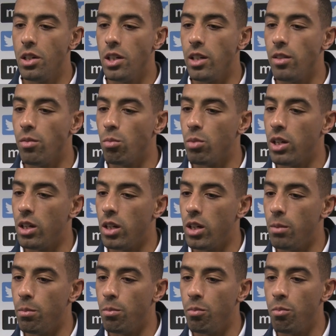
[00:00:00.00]
even
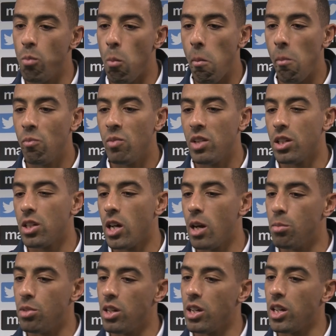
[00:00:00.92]
when there's
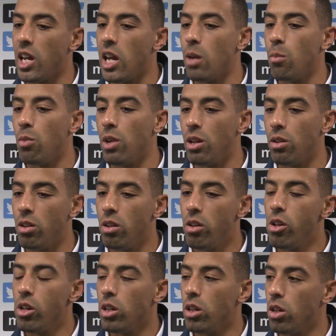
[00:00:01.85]
times in the game
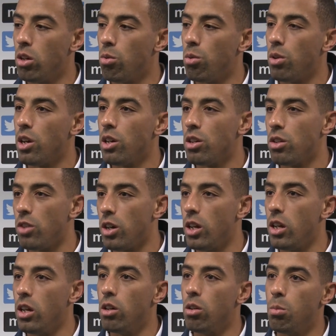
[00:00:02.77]
when, you know, we're under
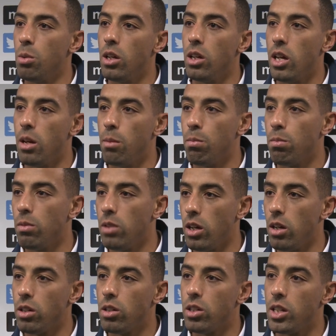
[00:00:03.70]
it a little bit,
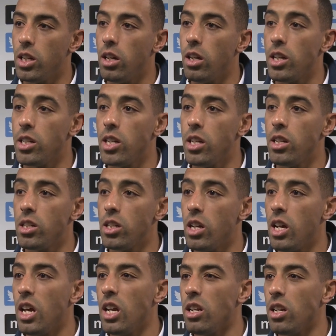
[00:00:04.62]
they're
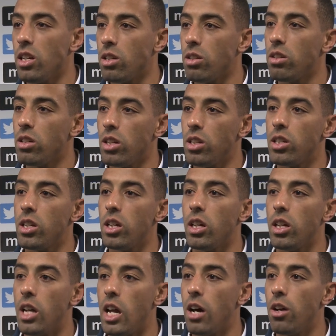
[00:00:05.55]
sensing that, and they're
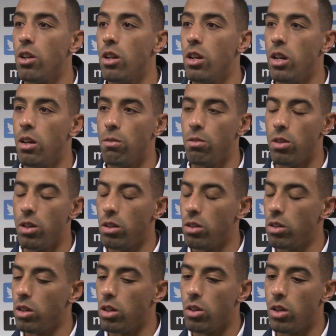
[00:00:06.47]
singing louder than ever.
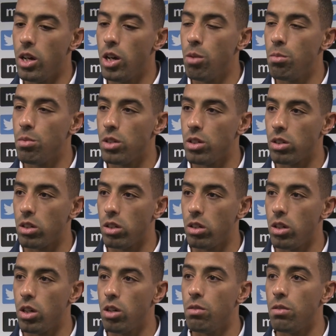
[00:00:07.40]
And you know, it helps us
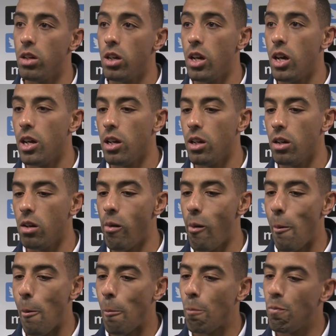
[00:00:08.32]
get over the line, and
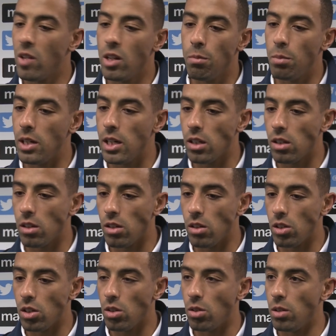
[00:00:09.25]
they've been
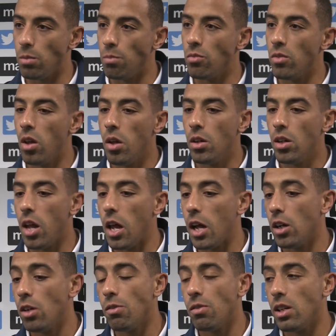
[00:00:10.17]
excellent. So
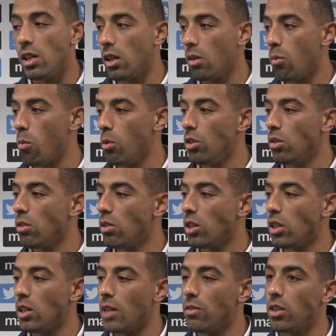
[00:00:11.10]
yeah, hopefully we
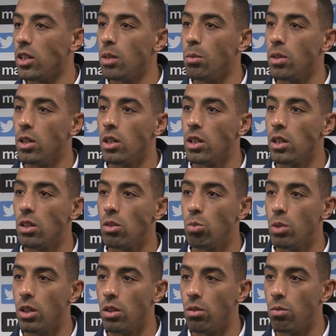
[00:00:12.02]
have to see them again
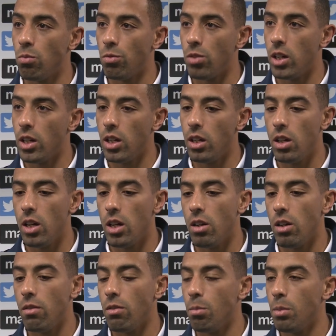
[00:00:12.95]
against Wigan on Friday. Yeah,
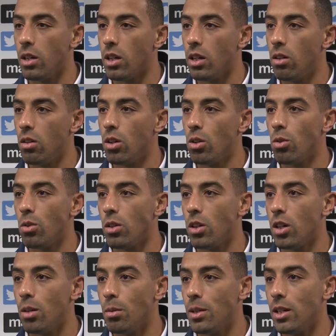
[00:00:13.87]
another big local
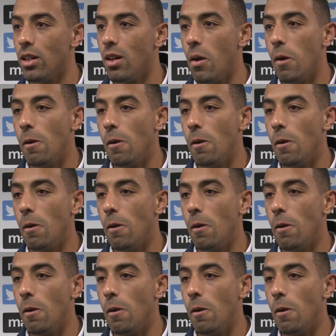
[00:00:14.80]
derby,